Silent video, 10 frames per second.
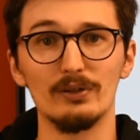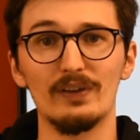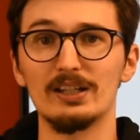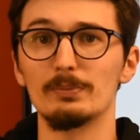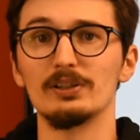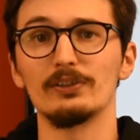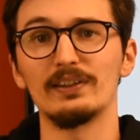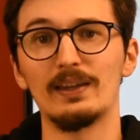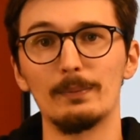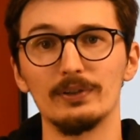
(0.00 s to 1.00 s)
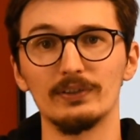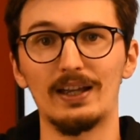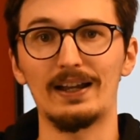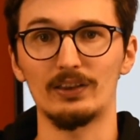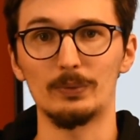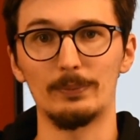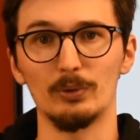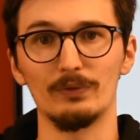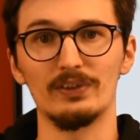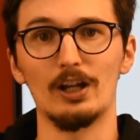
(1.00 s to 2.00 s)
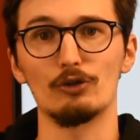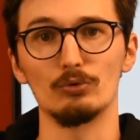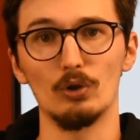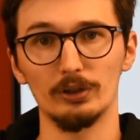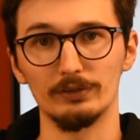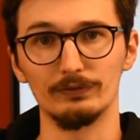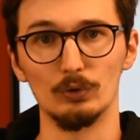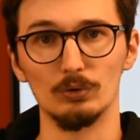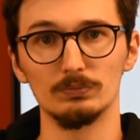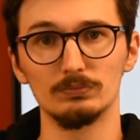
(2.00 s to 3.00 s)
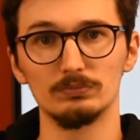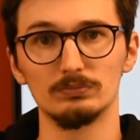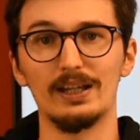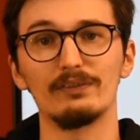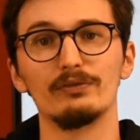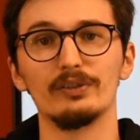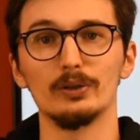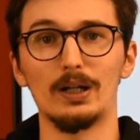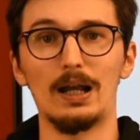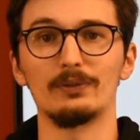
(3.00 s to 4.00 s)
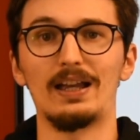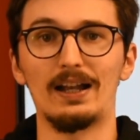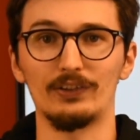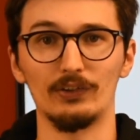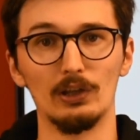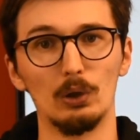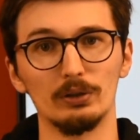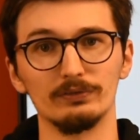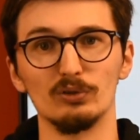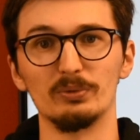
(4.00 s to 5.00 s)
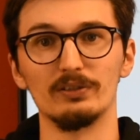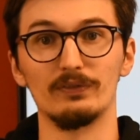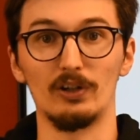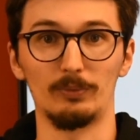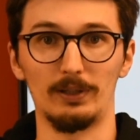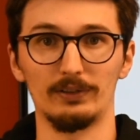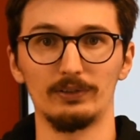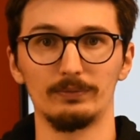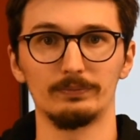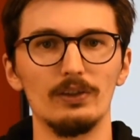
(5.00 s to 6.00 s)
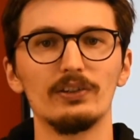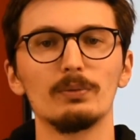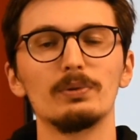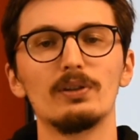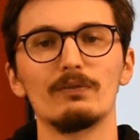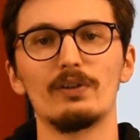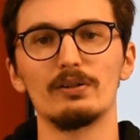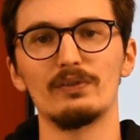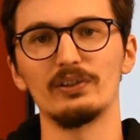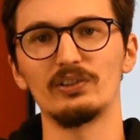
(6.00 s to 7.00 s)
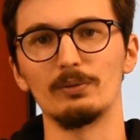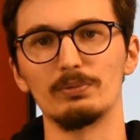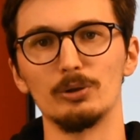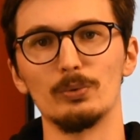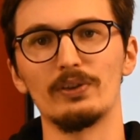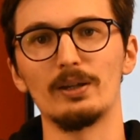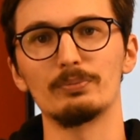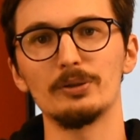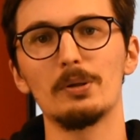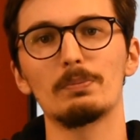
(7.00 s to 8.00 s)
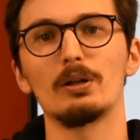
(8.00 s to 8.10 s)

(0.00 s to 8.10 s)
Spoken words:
way, if anybody's attempting to hack the website with the actual login form, they have to figure out how to access the login form in the first place. This can be done very, very simply with a premium